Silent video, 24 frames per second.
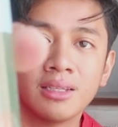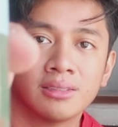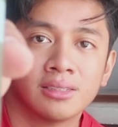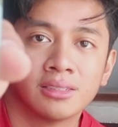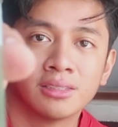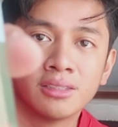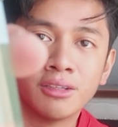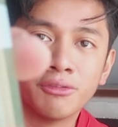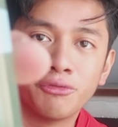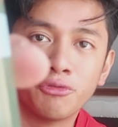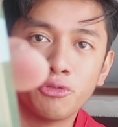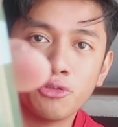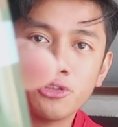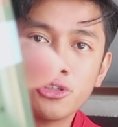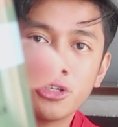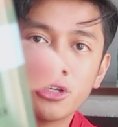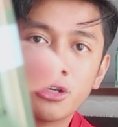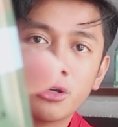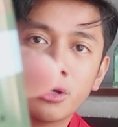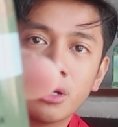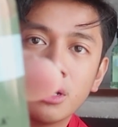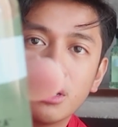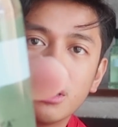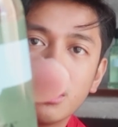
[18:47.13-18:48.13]
This is the
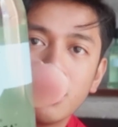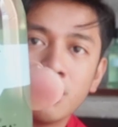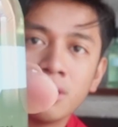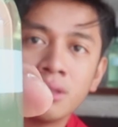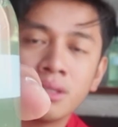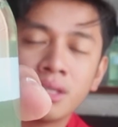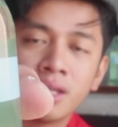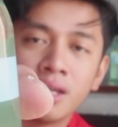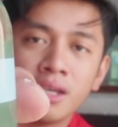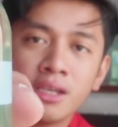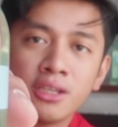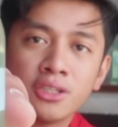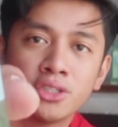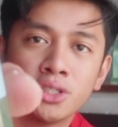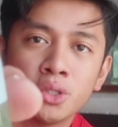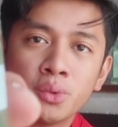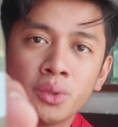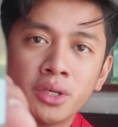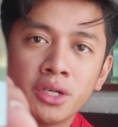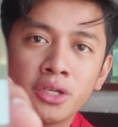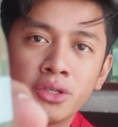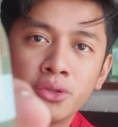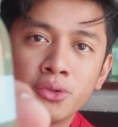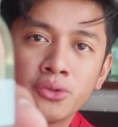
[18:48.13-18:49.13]
Fuji Green in
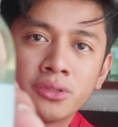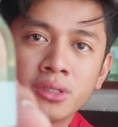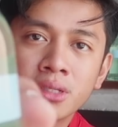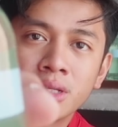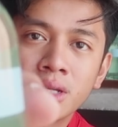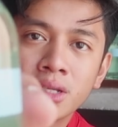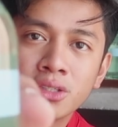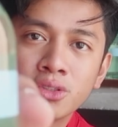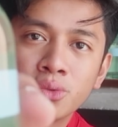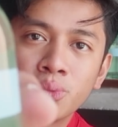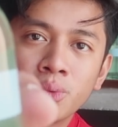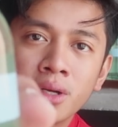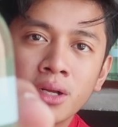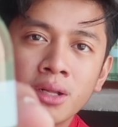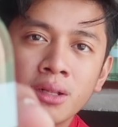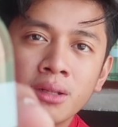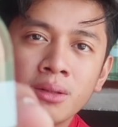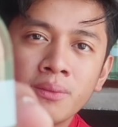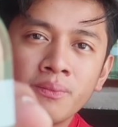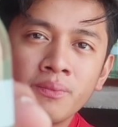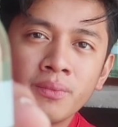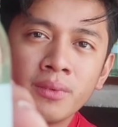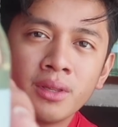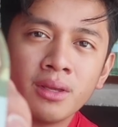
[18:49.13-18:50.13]
case you want to use it as
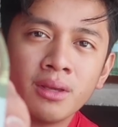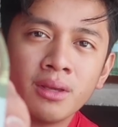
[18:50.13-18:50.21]
well.